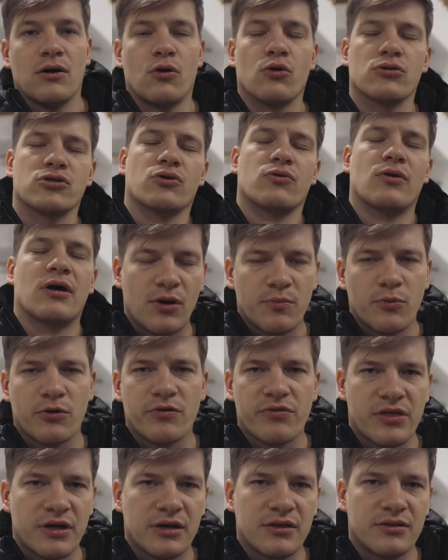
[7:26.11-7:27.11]
Also, one
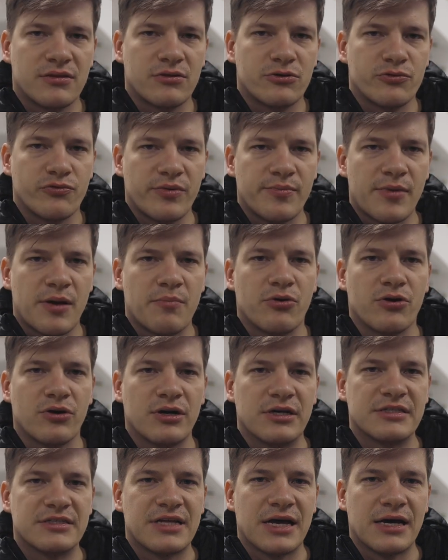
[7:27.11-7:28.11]
more thing to remember
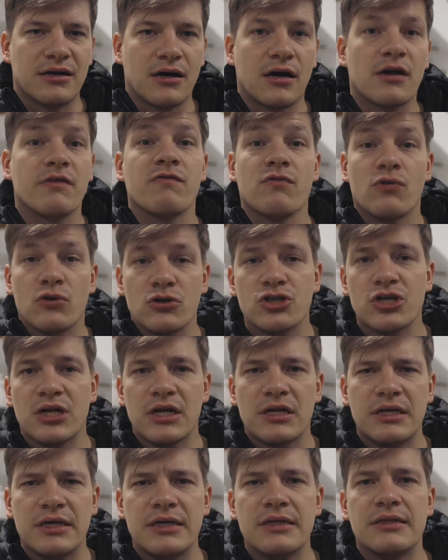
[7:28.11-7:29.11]
is that
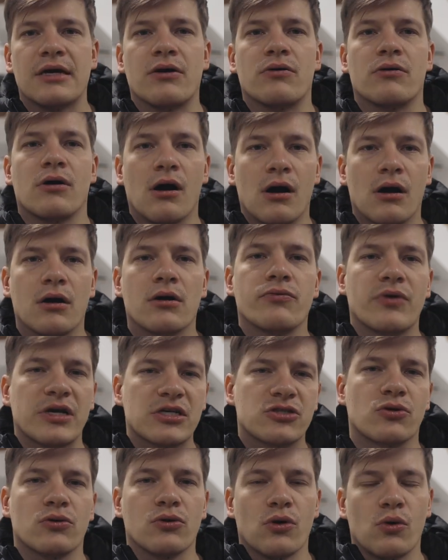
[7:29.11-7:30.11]
unfortunately, there are
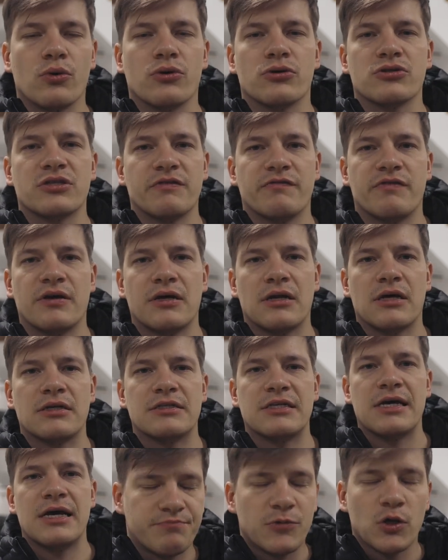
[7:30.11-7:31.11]
restaurant owners in
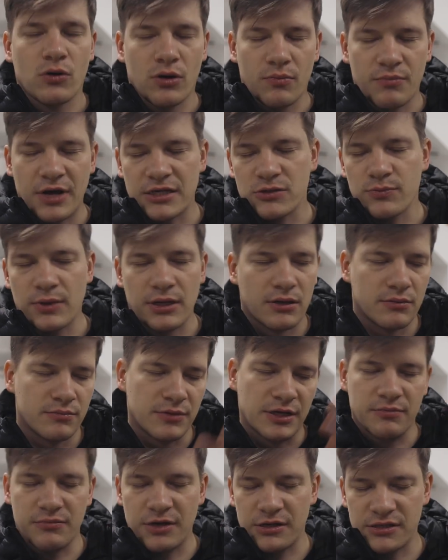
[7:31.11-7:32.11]
Finland, you know, as well
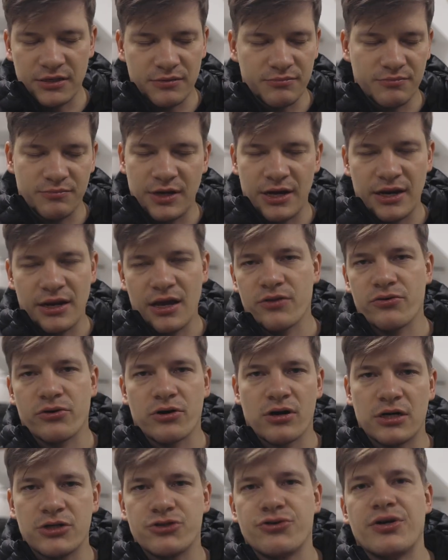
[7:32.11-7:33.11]
in, as in any other
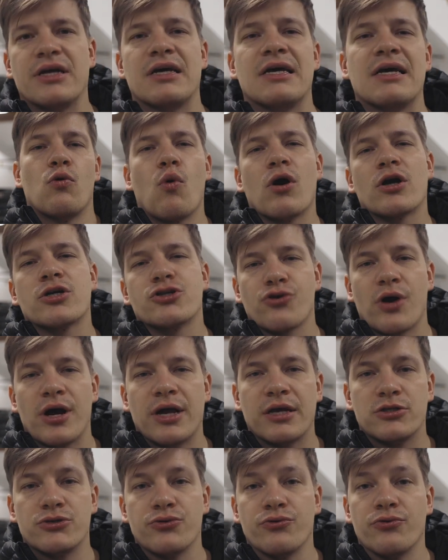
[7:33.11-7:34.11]
country, who are
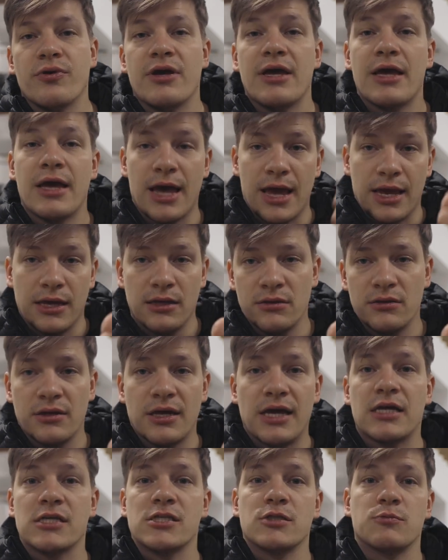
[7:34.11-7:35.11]
trying to A,
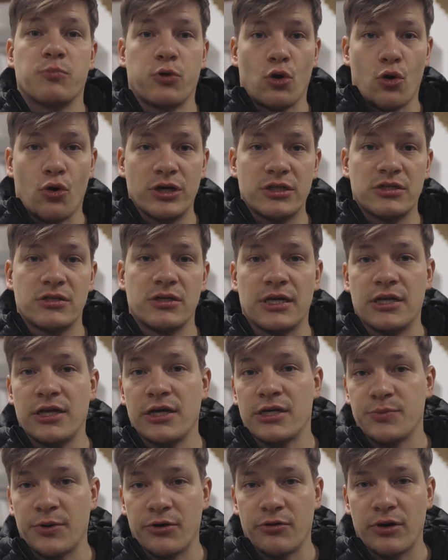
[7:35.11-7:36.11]
exploit
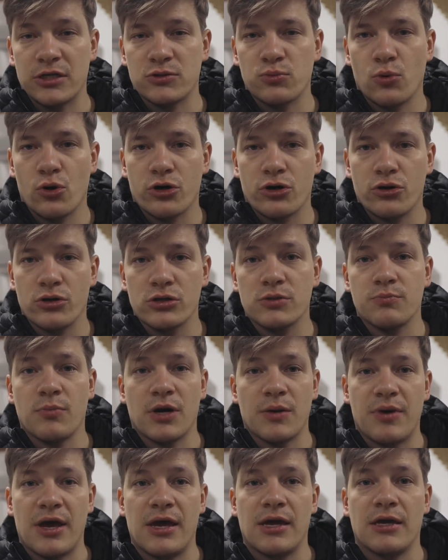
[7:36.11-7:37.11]
inexperienced workers
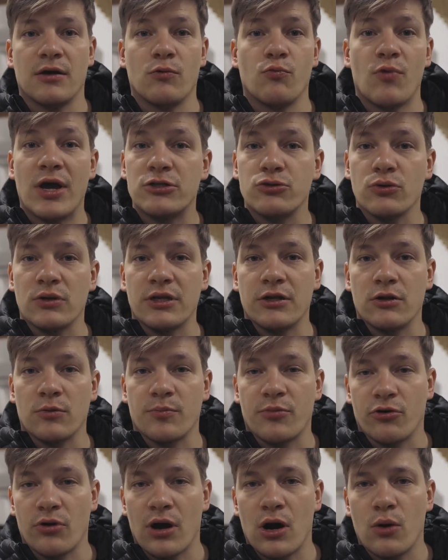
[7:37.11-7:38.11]
by paying way too little
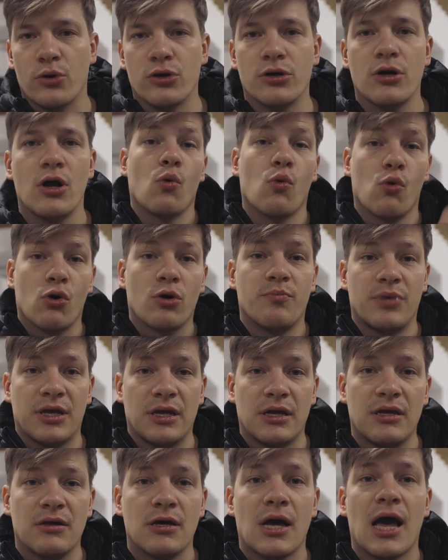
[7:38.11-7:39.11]
per hour, or
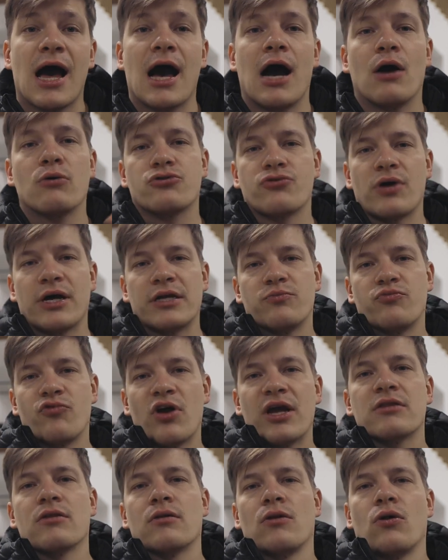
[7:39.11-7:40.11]
B, outright
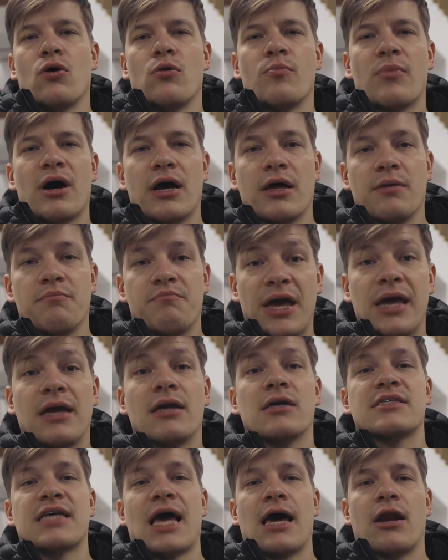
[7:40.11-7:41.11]
break the law by
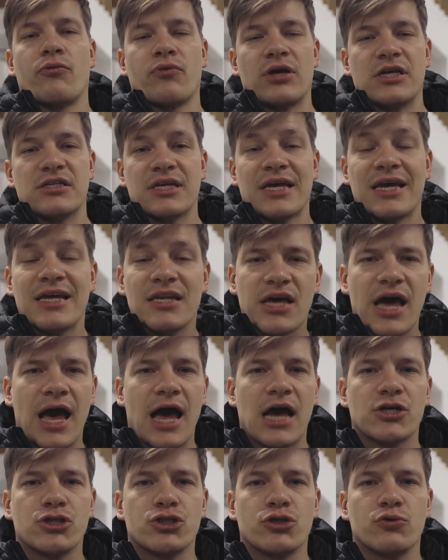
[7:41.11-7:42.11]
paying salaries in
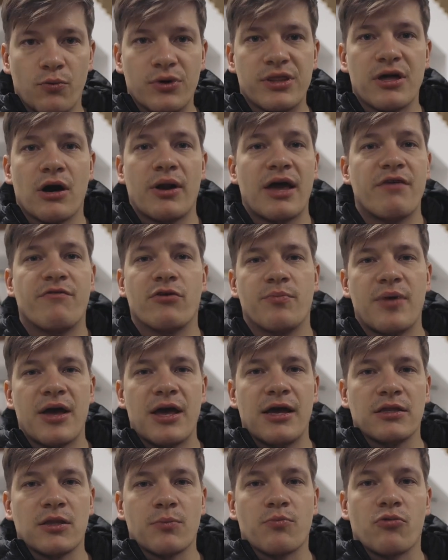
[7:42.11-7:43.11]
cash without ever
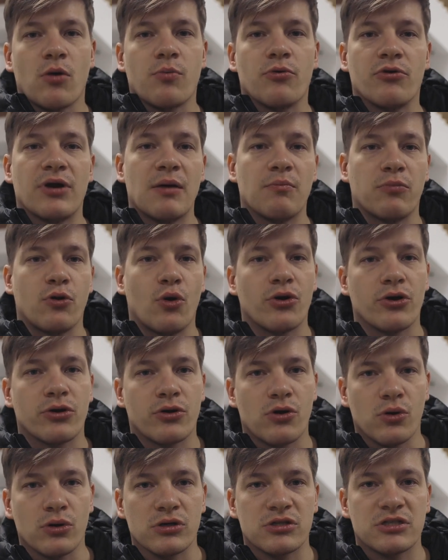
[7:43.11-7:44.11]
paying the proper employer
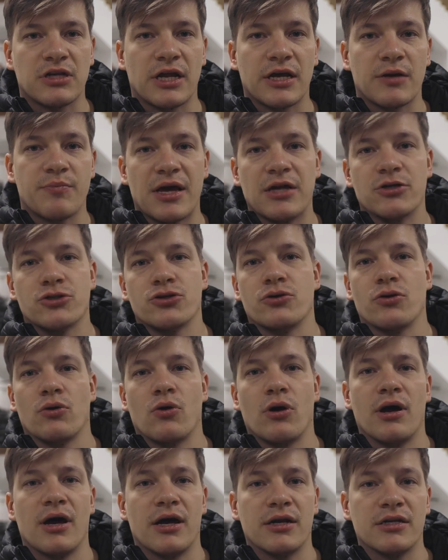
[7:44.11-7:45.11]
costs like pension
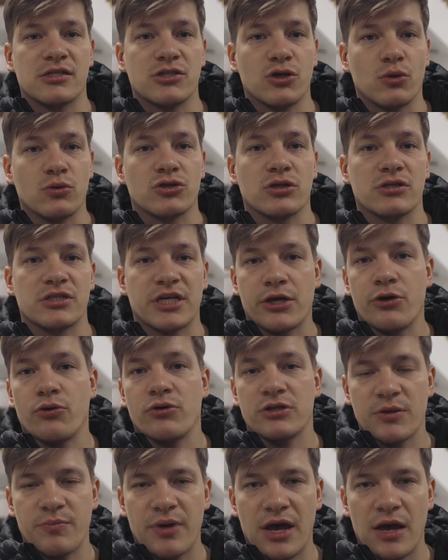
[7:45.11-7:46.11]
or, and social
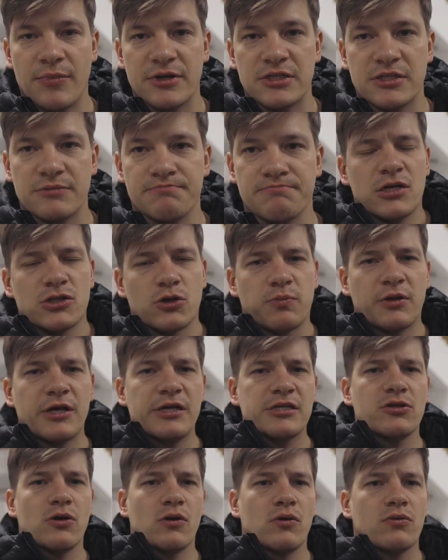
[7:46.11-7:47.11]
security payments. So
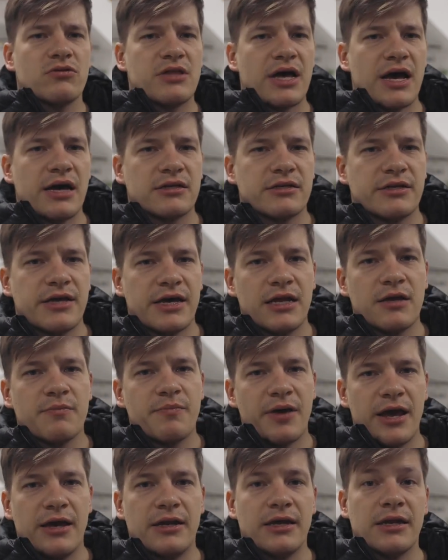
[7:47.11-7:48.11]
please note that getting
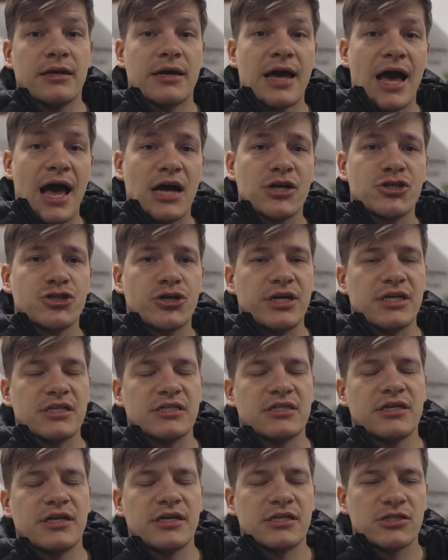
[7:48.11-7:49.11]
paid in cash
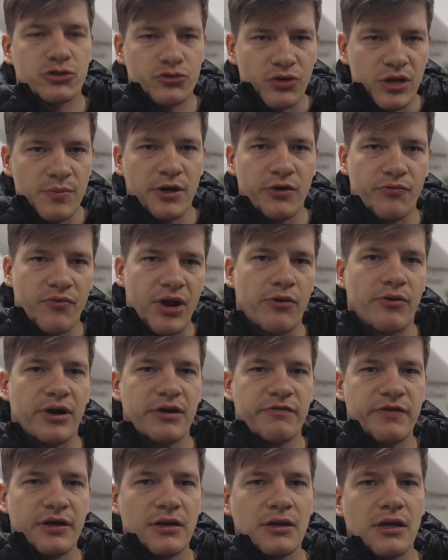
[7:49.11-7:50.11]
is extremely rare
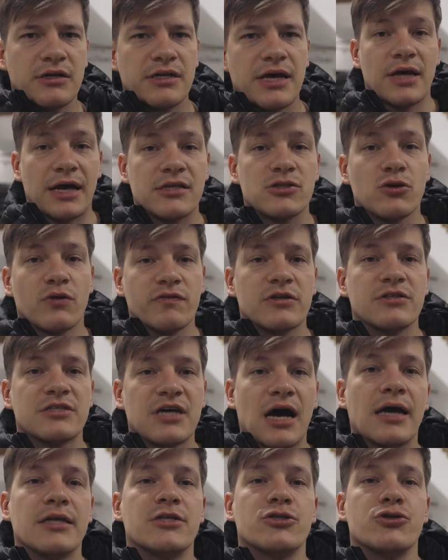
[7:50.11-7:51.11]
in Finland and it's often
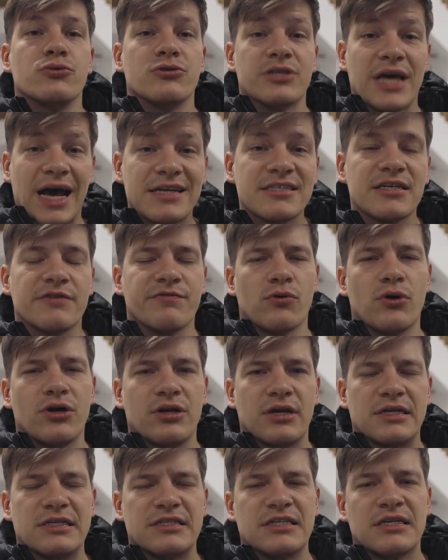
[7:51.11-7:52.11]
tied to tax
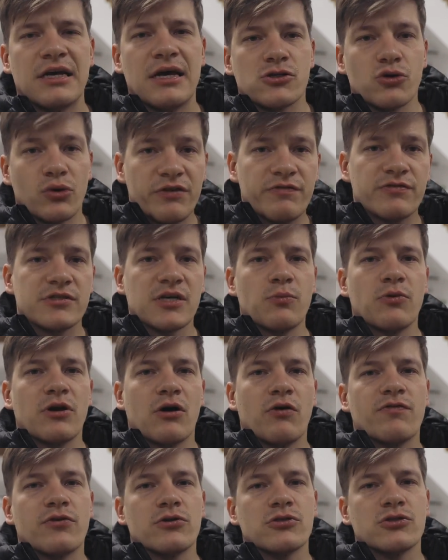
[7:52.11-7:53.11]
avoidance. So if someone
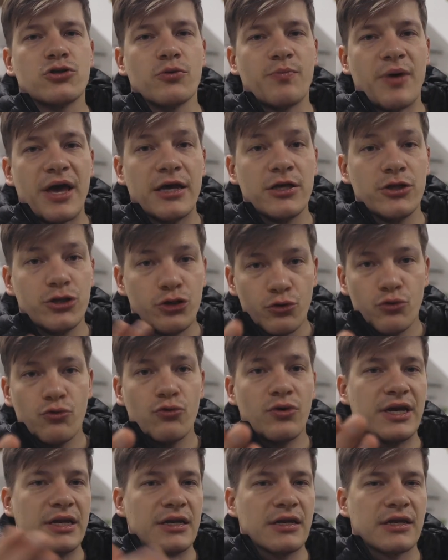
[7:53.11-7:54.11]
offers to pay
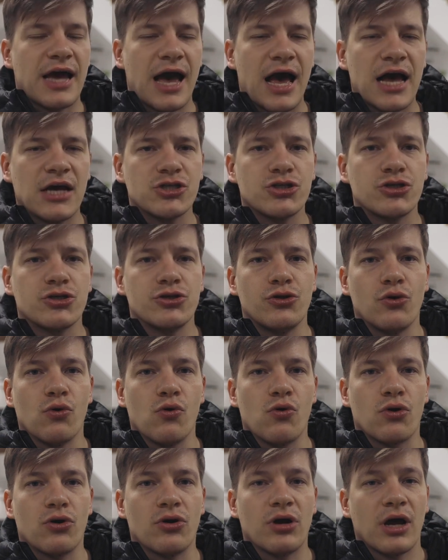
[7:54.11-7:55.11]
you in cash,
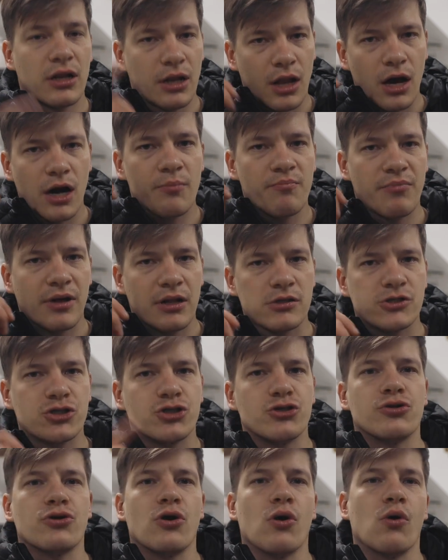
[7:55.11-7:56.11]
your alarm bells
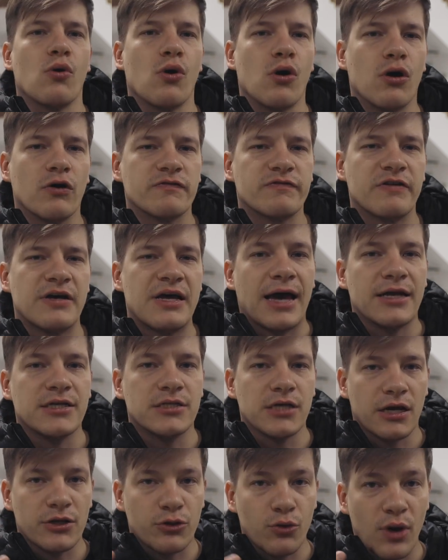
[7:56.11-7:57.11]
should go off.
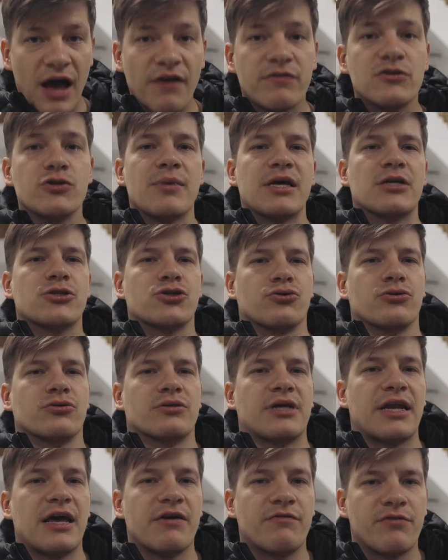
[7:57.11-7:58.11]
And uh, you have to make sure
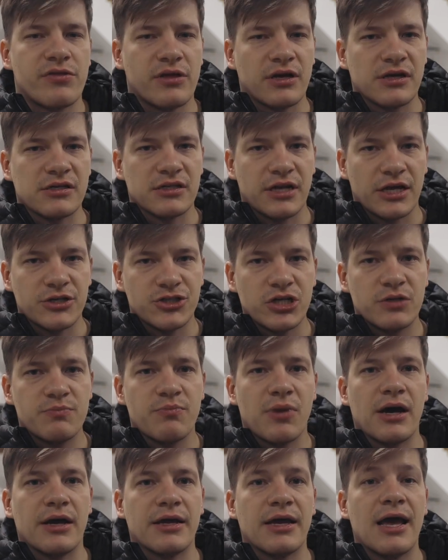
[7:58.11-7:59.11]
that everything is
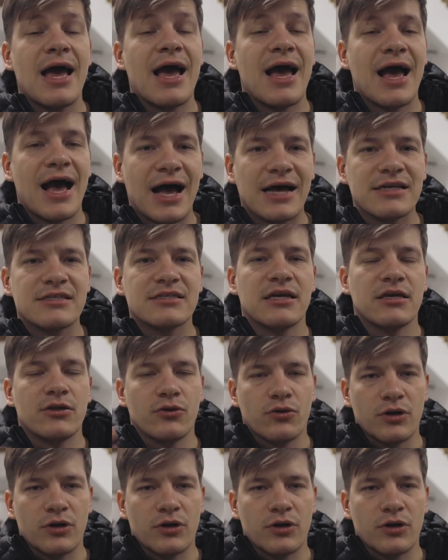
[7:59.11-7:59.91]
legit by asking